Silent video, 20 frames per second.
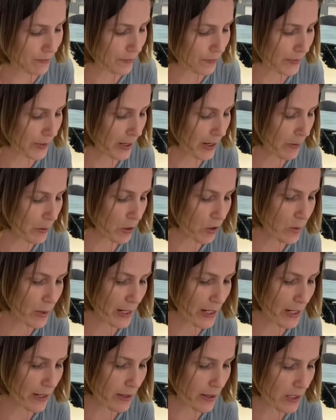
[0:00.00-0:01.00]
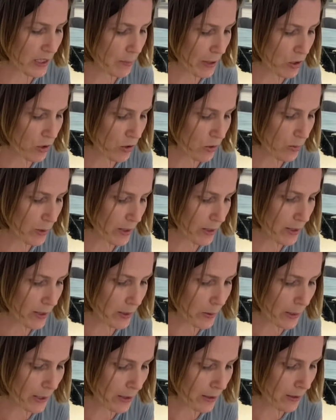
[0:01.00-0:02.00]
Okay, we're not doing anything special with this
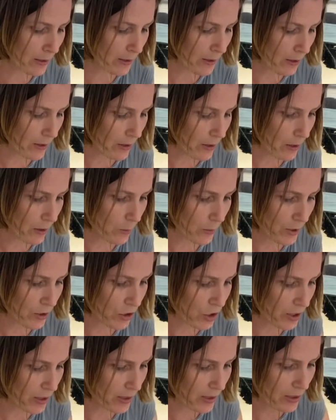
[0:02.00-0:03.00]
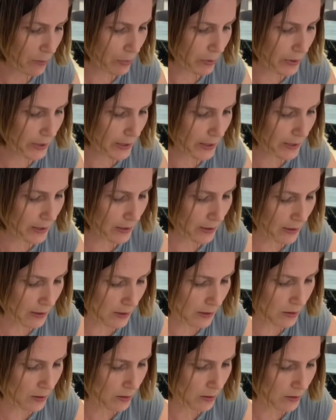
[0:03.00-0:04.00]
one. We're just simply,
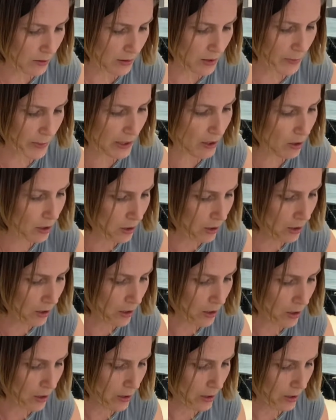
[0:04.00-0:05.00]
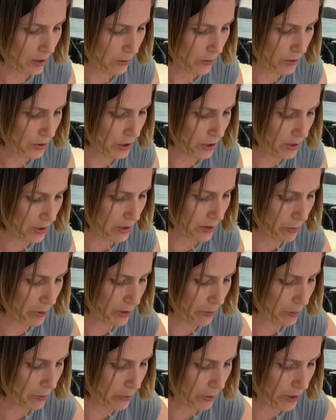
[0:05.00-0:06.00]
it's a bit long, just simply
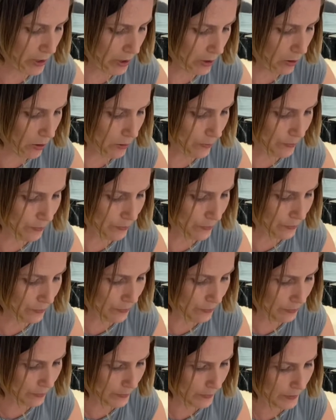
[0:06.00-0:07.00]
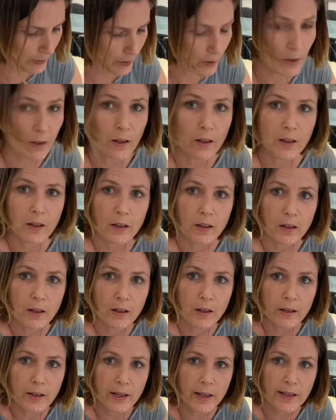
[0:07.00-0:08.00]
putting it on.
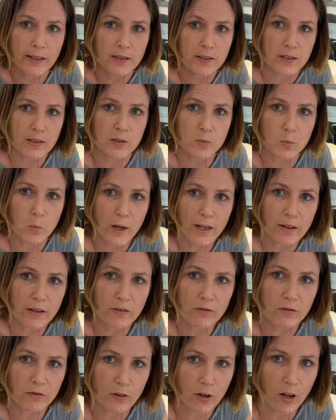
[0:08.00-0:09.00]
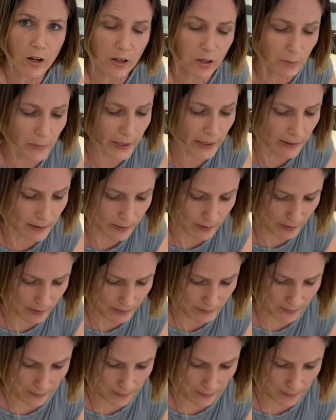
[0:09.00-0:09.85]
Okay, it's just one wrong piece.